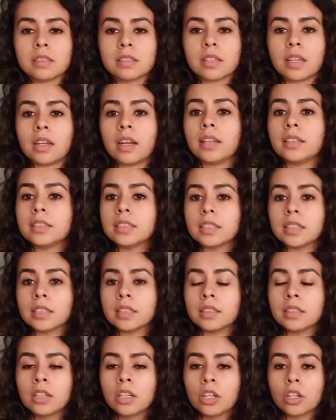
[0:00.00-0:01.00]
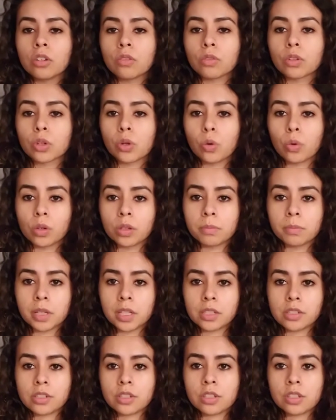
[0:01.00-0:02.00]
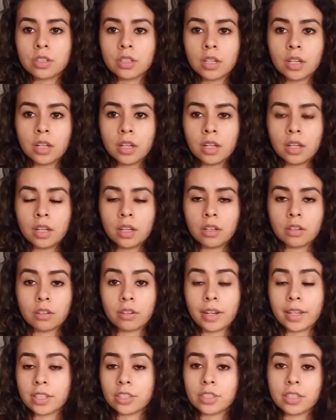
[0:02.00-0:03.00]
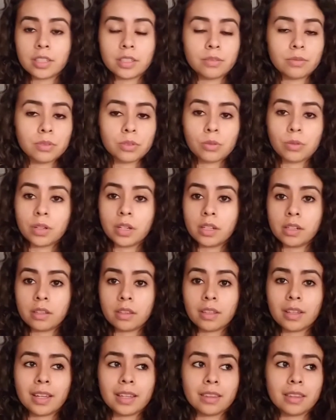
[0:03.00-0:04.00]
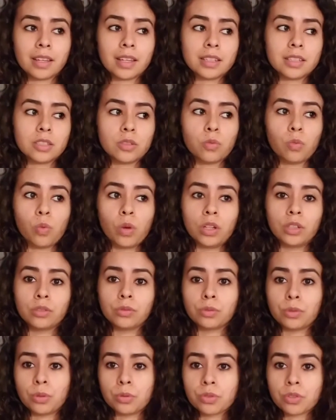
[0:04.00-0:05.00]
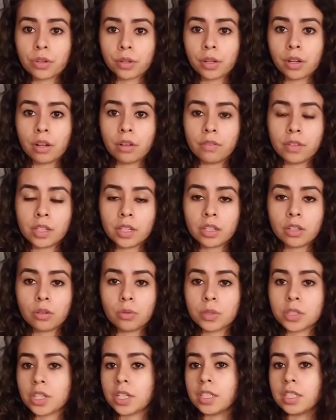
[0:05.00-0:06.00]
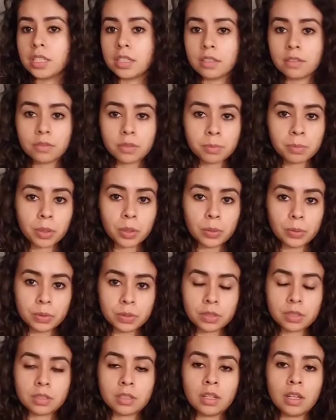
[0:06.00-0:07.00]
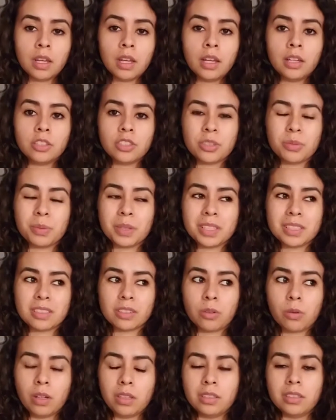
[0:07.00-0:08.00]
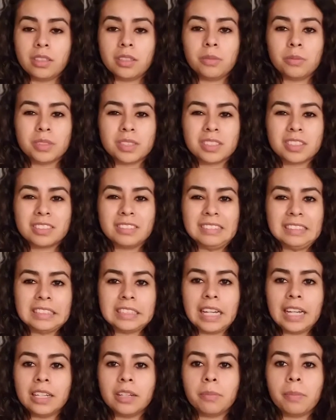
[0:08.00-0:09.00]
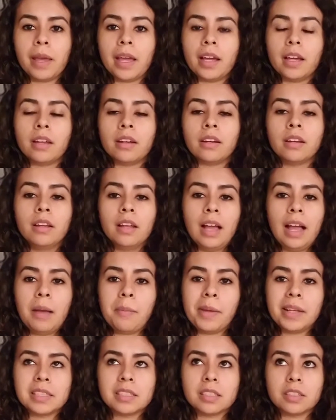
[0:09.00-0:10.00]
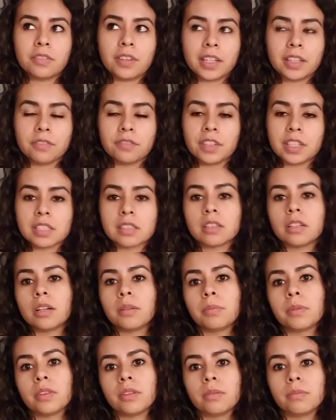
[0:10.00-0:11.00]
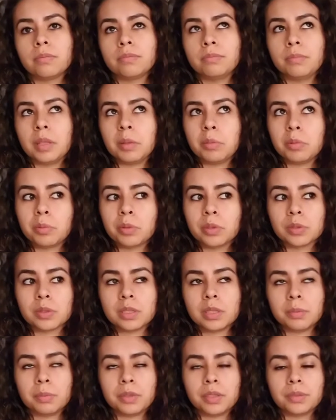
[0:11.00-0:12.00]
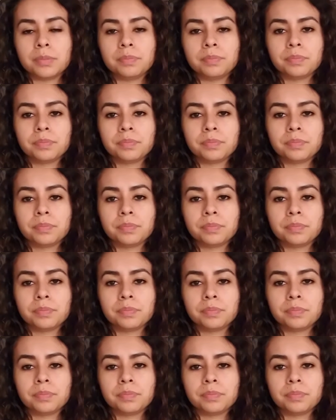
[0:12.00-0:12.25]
said, I didn't record much, or actually I didn't record anything. I think I did one grocery haul video, which I didn't even post, just because the quality was kind of bad. I might see if I can fix it up and then maybe post it, but...